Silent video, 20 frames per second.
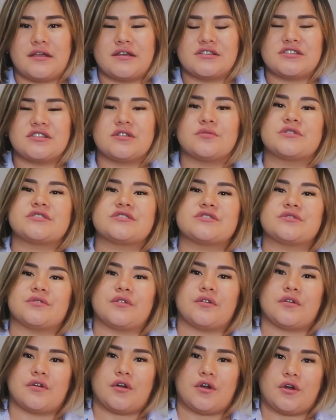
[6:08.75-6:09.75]
She was
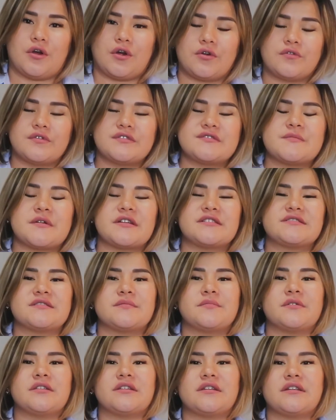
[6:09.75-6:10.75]
doing her
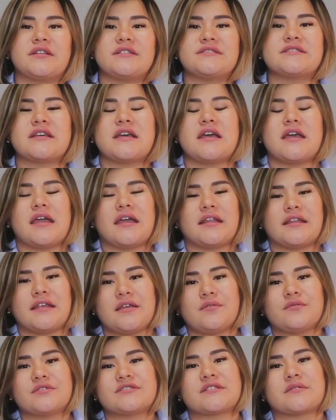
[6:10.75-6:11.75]
responsibilities and he
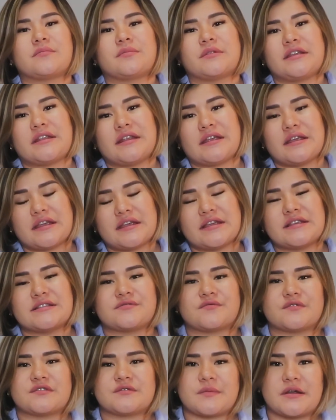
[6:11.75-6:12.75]
was completing
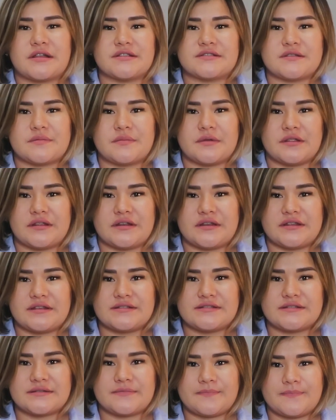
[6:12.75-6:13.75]
his
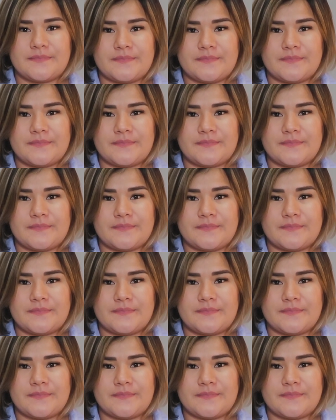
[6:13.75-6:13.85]
responsibilities.